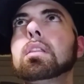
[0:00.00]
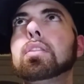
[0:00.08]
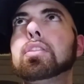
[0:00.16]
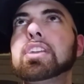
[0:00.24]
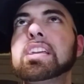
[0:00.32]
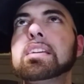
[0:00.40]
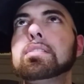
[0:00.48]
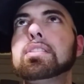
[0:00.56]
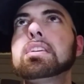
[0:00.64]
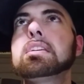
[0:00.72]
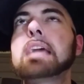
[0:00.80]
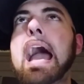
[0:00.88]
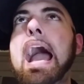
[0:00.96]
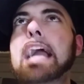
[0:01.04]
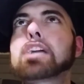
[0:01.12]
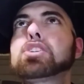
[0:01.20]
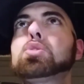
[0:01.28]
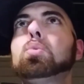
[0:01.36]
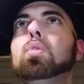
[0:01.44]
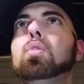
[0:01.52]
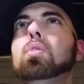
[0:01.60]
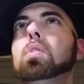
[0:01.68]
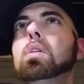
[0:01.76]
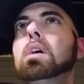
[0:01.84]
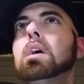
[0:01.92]
the
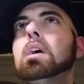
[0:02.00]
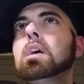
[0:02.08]
actual